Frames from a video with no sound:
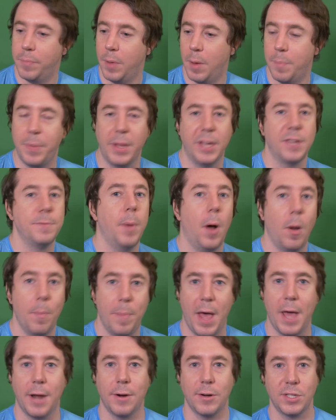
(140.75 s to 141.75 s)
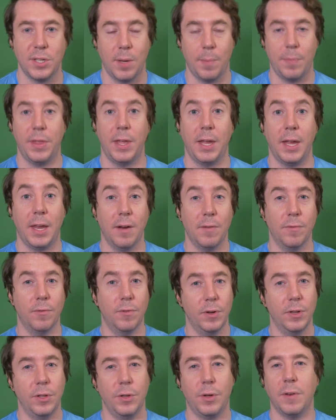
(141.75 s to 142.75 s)
a baseball bat or something and
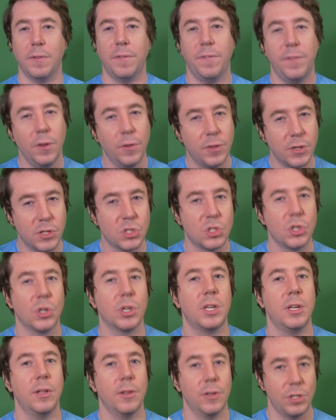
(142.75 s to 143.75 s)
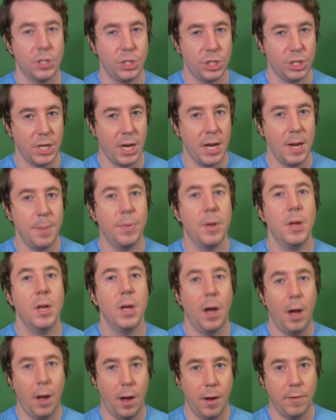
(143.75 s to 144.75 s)
really, you can feel the circular shape
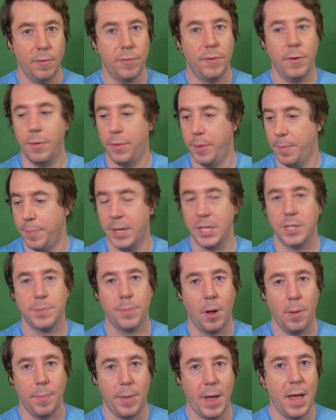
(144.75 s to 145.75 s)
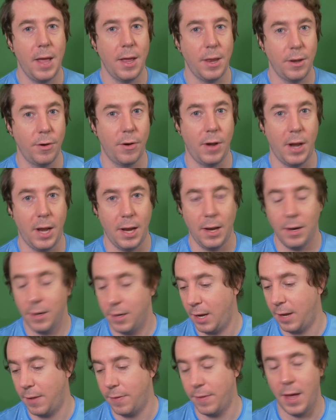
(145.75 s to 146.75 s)
of the baseball bat in your hand
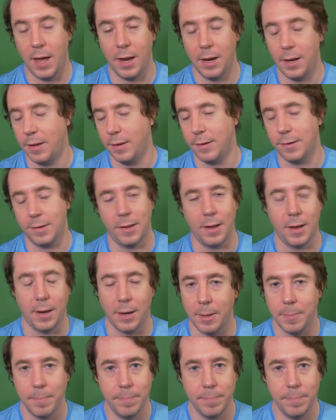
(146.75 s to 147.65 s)
and that is like